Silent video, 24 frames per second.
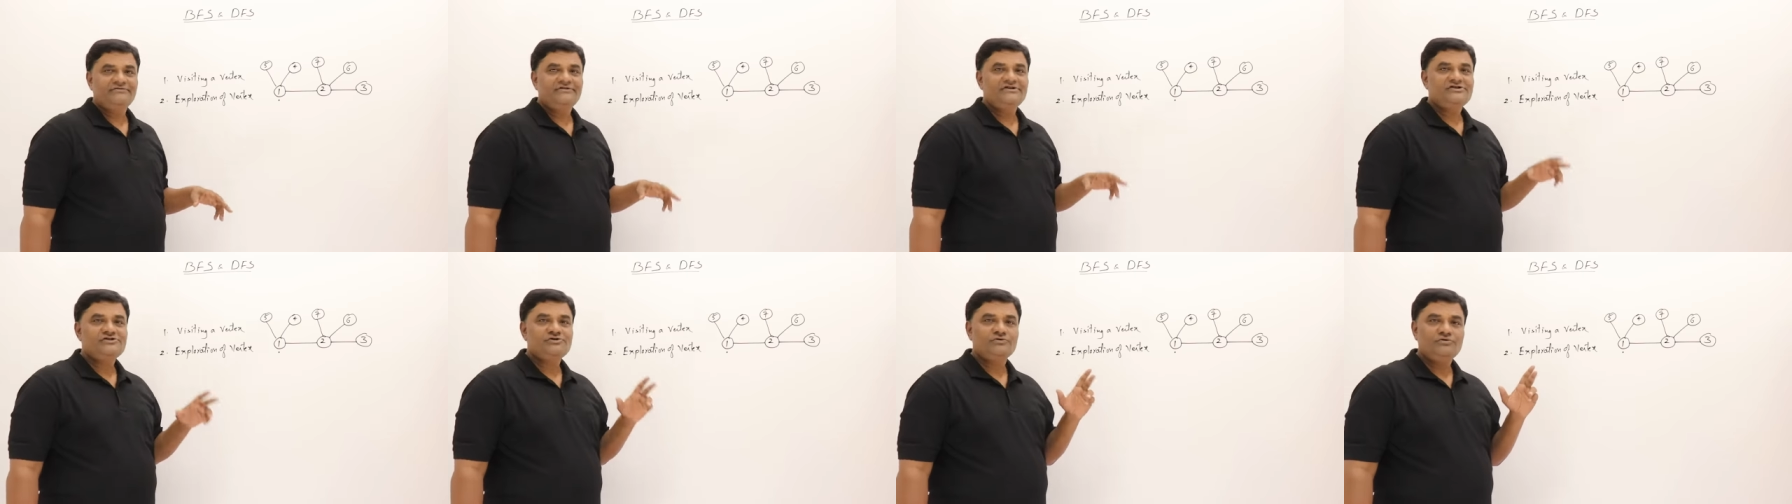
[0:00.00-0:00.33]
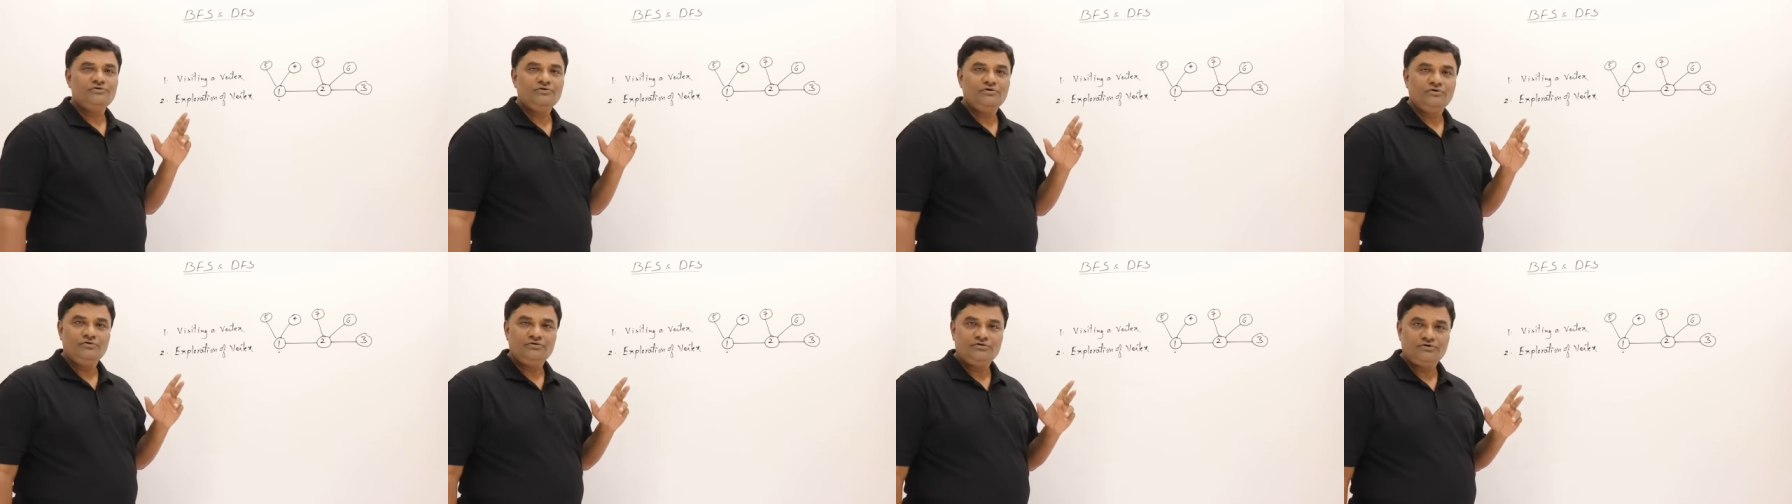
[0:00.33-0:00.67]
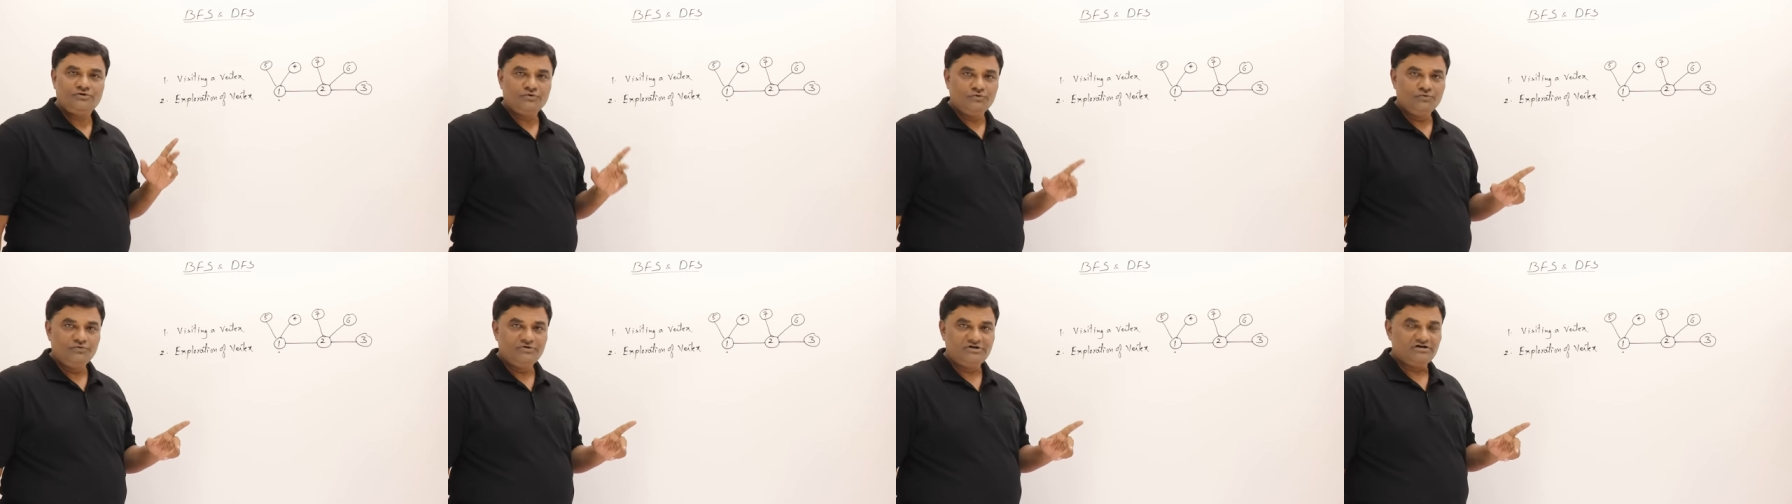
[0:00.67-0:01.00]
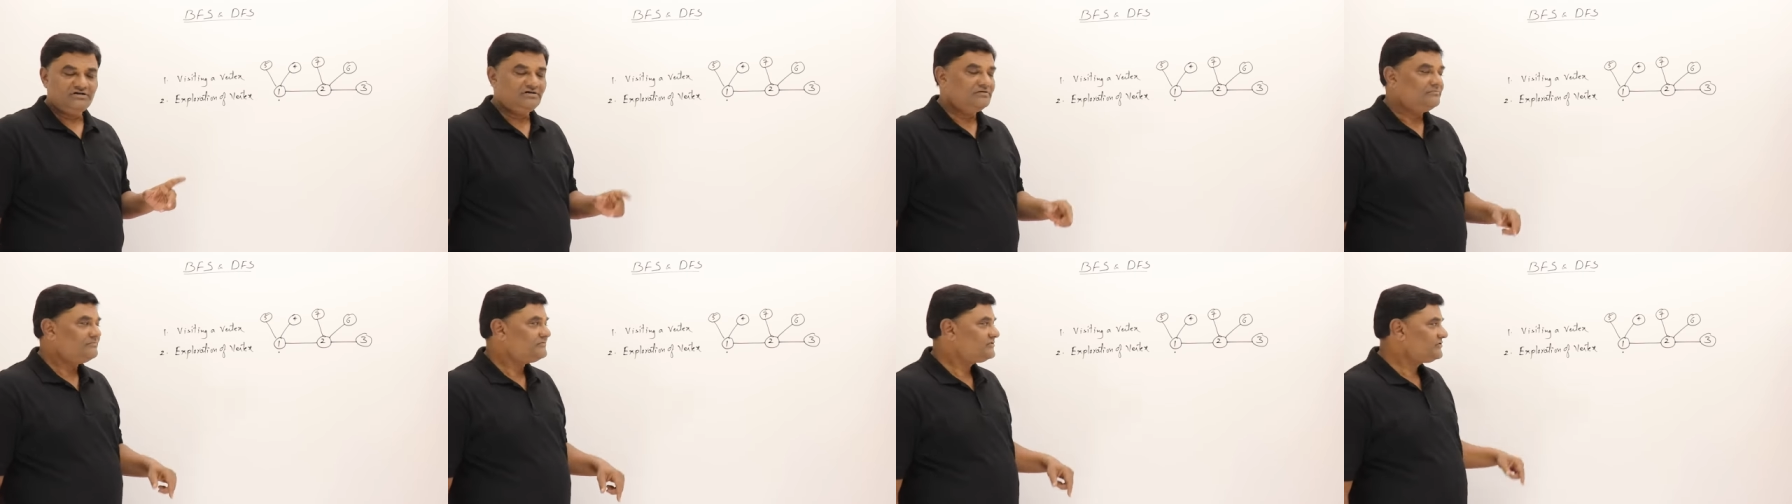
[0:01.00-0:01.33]
we should know two
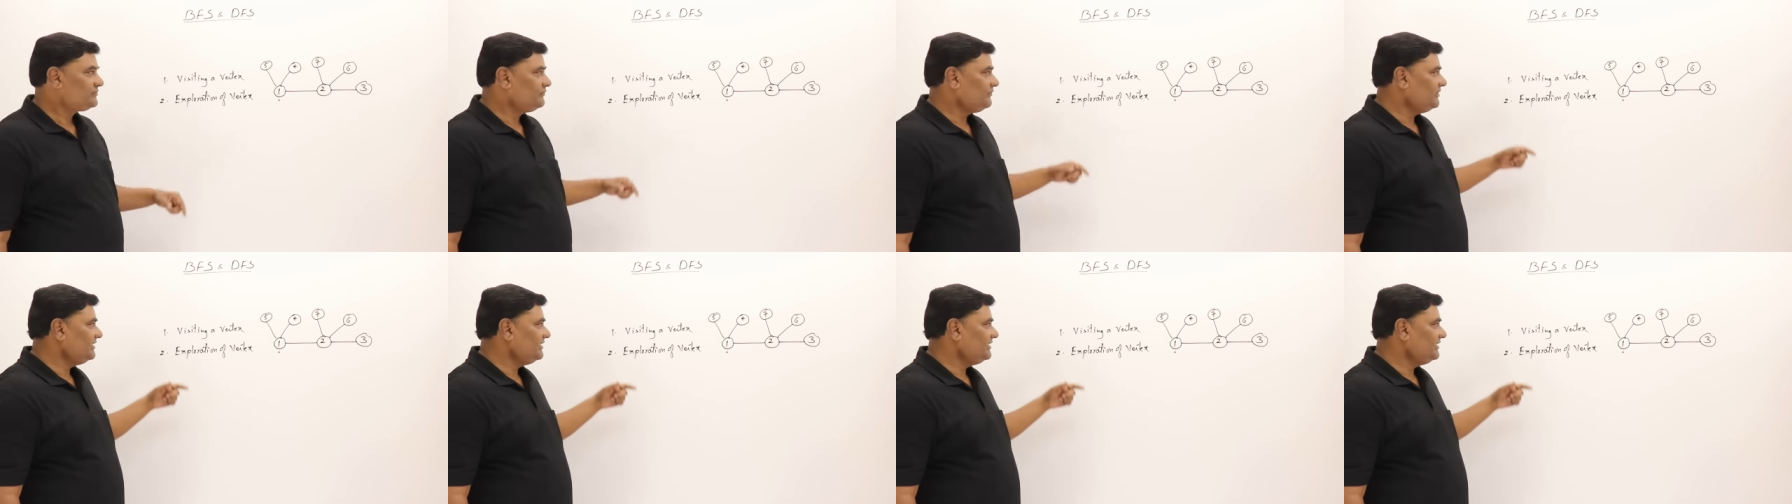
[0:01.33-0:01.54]
terms.